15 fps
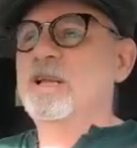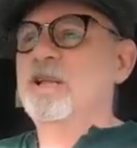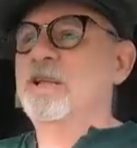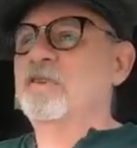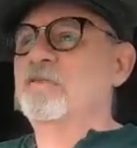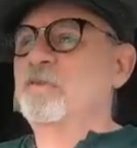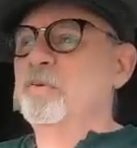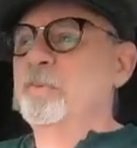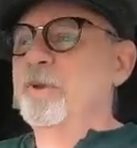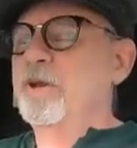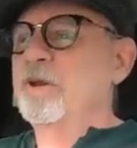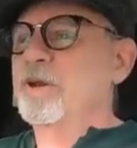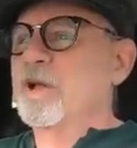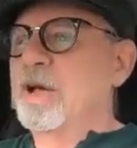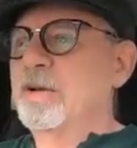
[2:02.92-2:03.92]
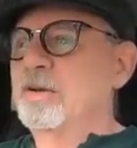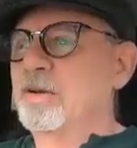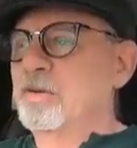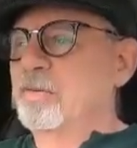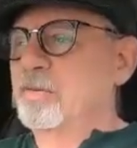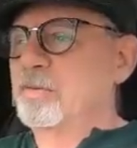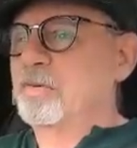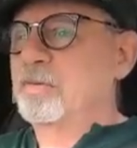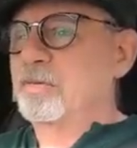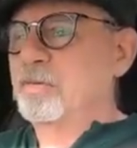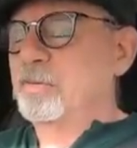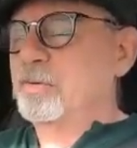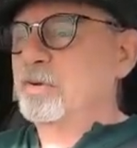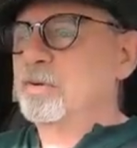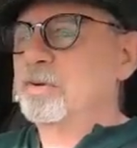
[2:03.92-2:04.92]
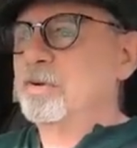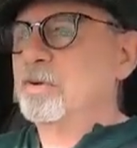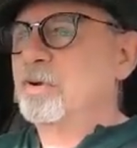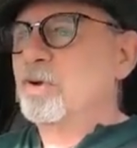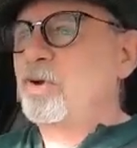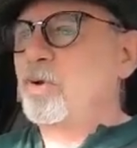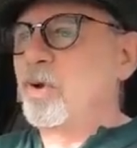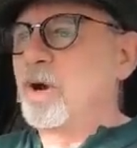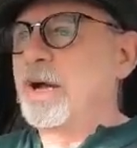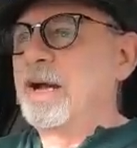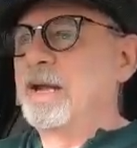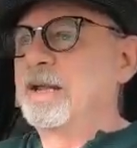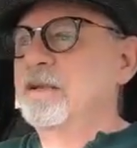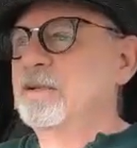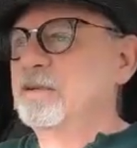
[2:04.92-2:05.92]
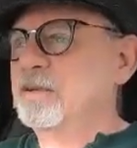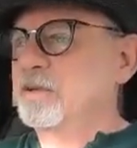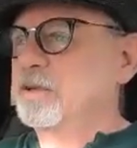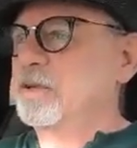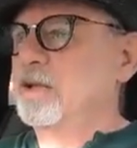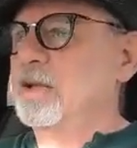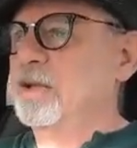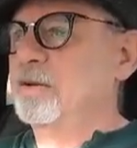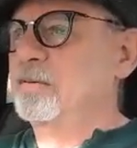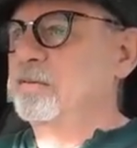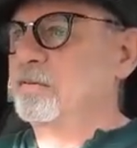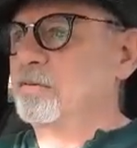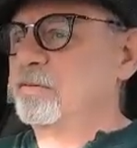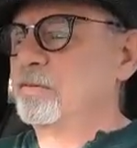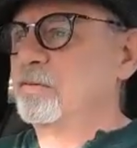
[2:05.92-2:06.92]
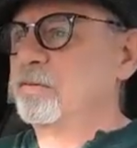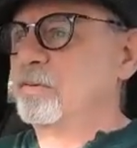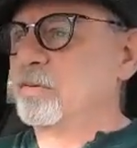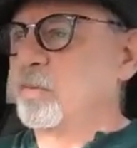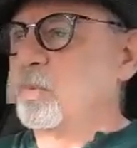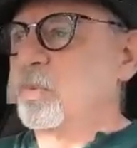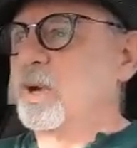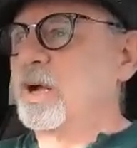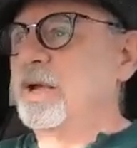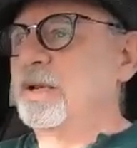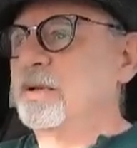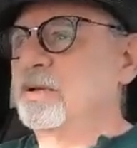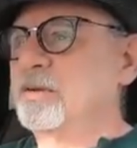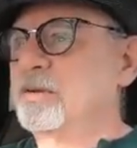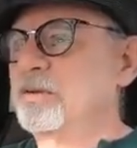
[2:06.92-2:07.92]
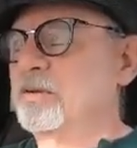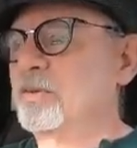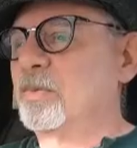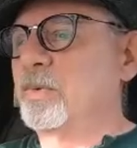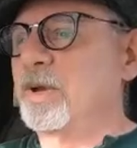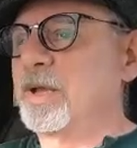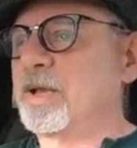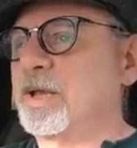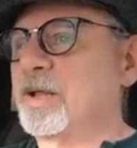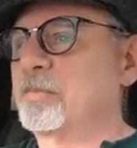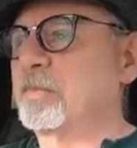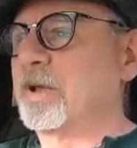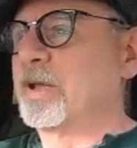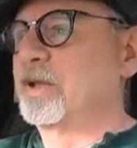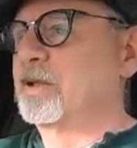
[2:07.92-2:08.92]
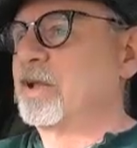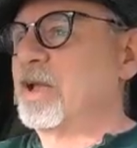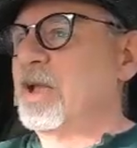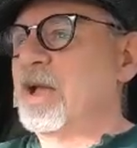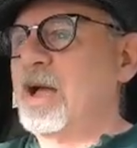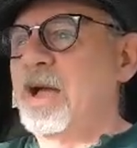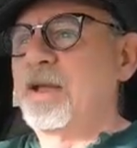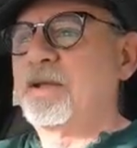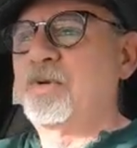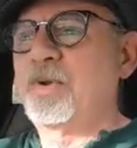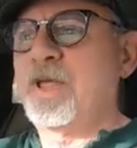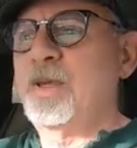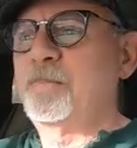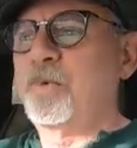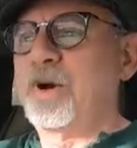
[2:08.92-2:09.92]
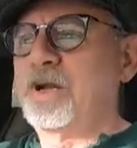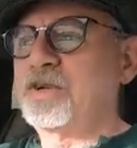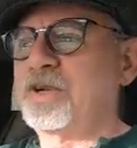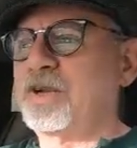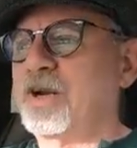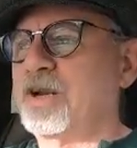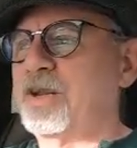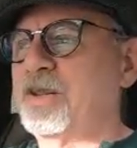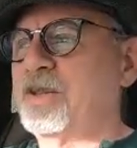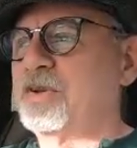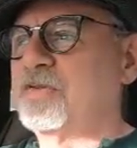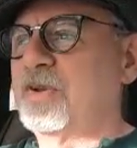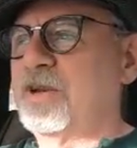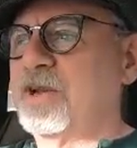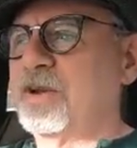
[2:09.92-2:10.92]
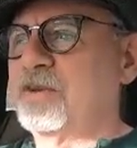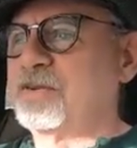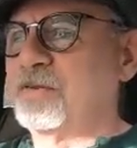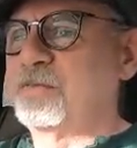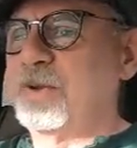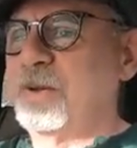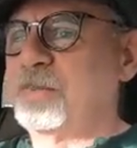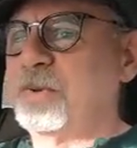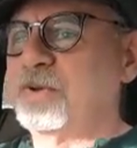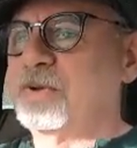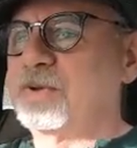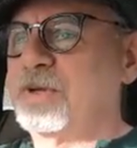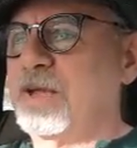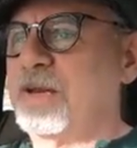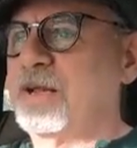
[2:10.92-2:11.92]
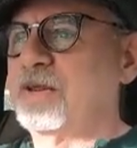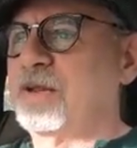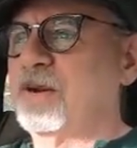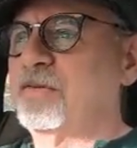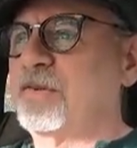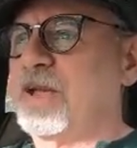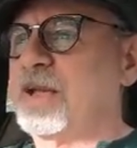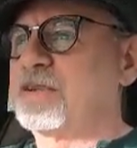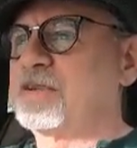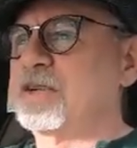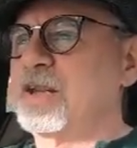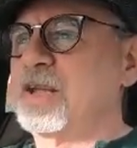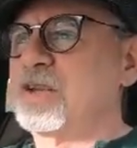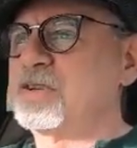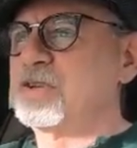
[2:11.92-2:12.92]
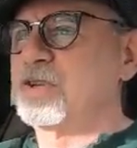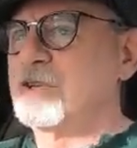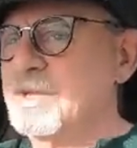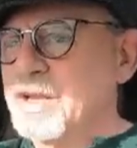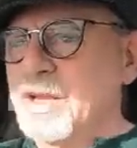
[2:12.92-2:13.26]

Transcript: is for me to not cry and whine when I get my... I keep watching all of these videos of people getting their vaccination,